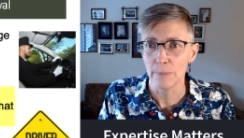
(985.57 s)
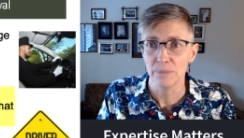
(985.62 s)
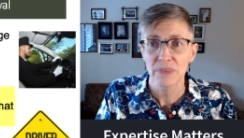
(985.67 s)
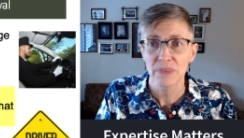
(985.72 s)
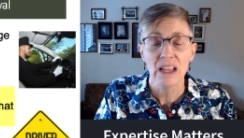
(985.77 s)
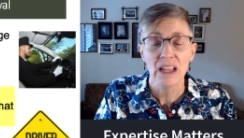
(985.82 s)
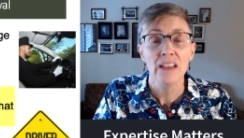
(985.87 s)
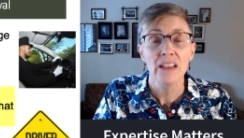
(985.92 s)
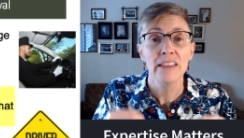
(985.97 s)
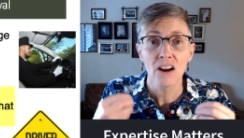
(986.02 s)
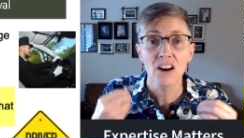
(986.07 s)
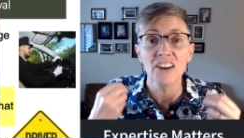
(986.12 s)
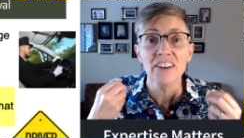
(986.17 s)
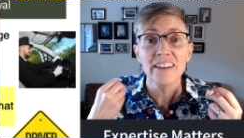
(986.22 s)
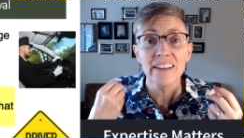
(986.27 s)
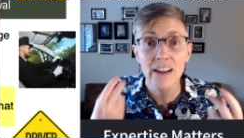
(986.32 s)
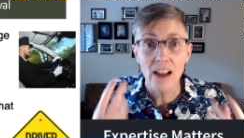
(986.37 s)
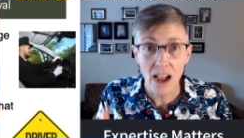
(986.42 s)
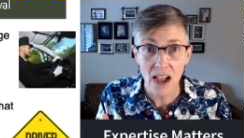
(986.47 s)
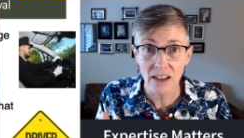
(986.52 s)
They are
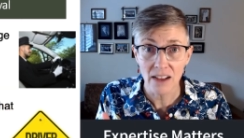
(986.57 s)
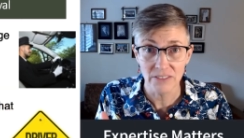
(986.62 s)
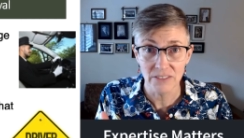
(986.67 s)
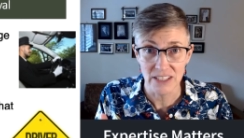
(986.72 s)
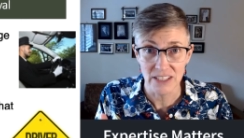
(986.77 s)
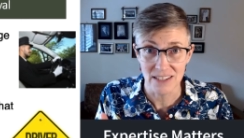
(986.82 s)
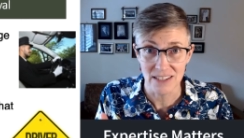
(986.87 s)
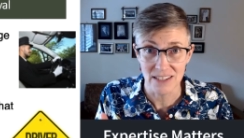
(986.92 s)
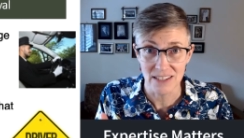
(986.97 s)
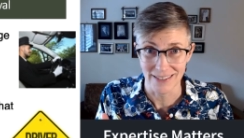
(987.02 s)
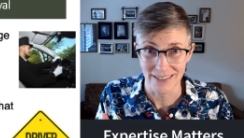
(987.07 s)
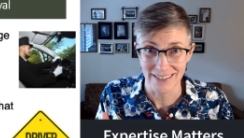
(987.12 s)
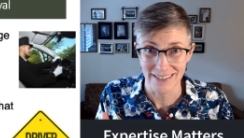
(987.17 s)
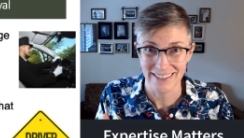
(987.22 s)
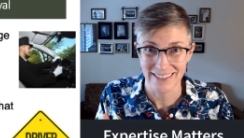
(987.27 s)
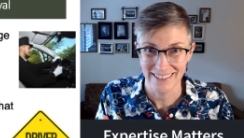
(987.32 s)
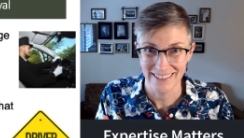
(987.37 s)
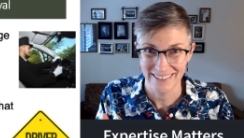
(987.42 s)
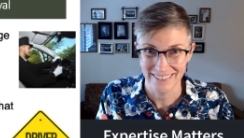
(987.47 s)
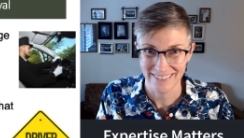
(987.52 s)
novices,
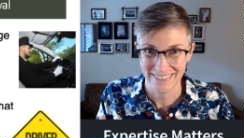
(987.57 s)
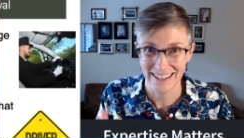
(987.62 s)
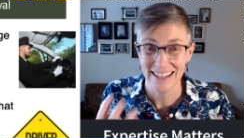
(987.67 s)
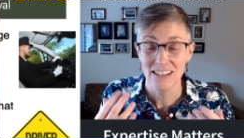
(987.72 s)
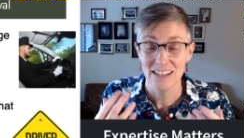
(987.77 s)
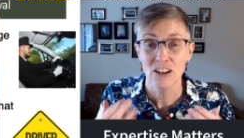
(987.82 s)
right?